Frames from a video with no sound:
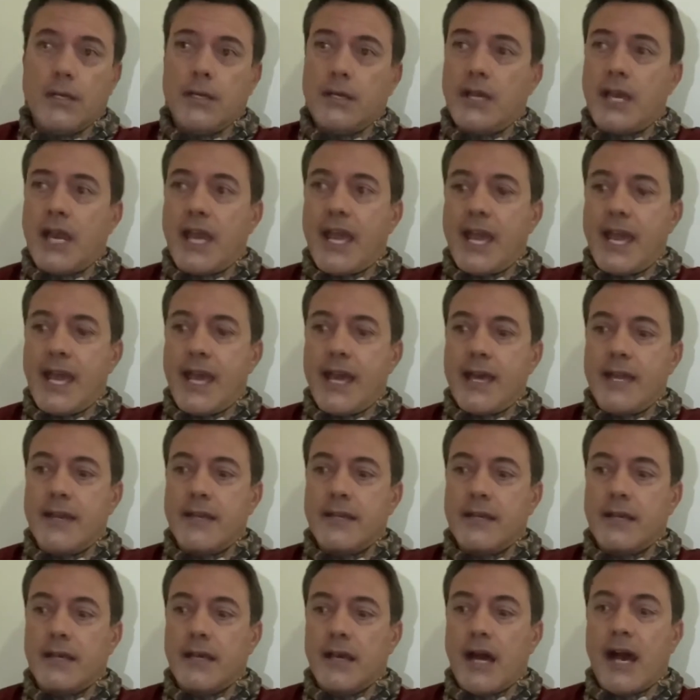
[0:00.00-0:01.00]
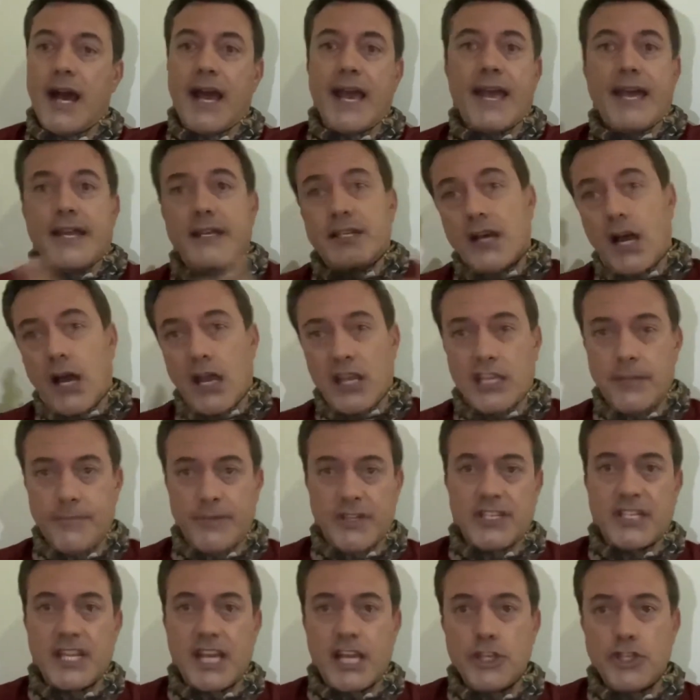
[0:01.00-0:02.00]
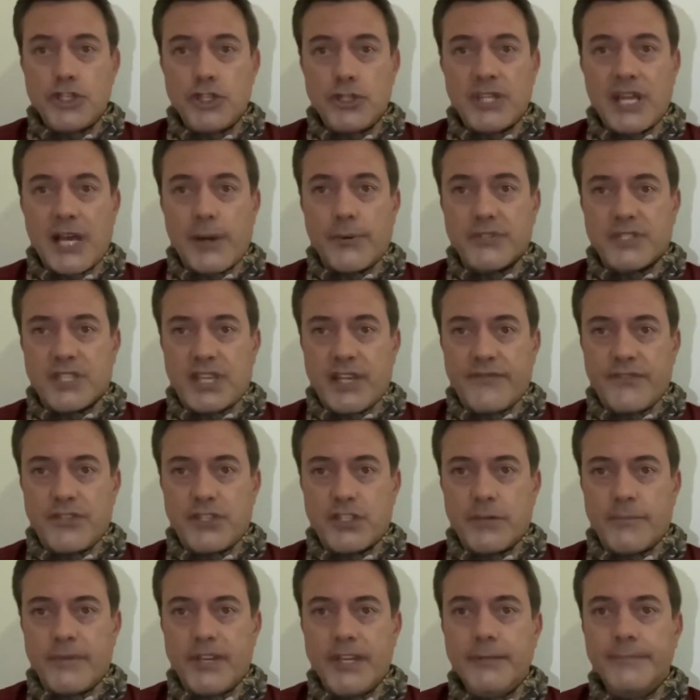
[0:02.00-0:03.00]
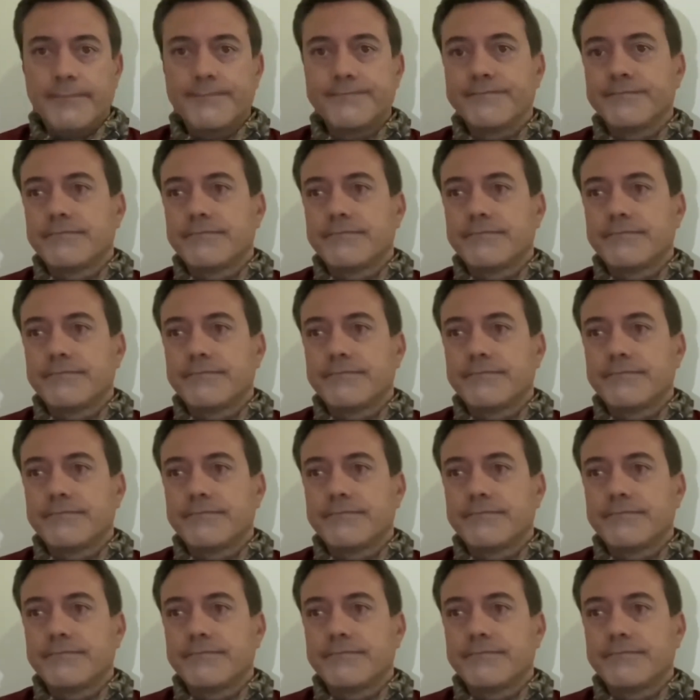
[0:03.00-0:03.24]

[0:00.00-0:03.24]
and I had documentation that was given to me.